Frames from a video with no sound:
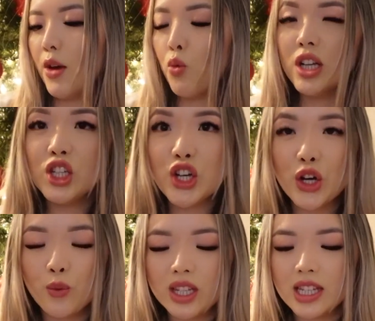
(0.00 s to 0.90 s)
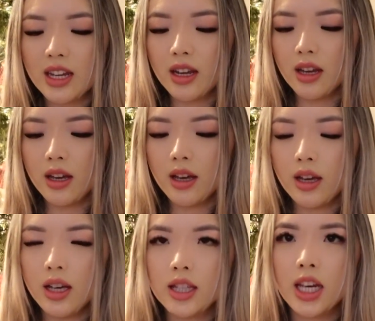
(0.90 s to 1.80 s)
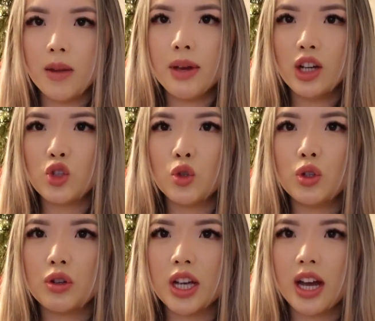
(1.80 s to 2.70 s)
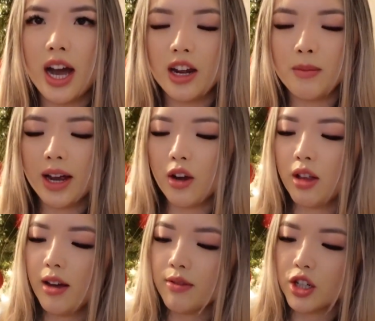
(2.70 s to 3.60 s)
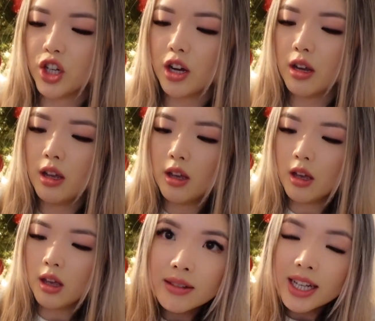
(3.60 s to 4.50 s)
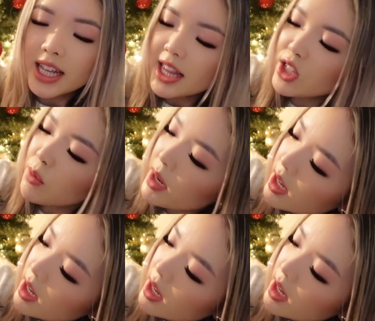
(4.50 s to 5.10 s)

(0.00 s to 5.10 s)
I wonder what's in it. It's gonna be a jewelry item, I know that for sure. Let's open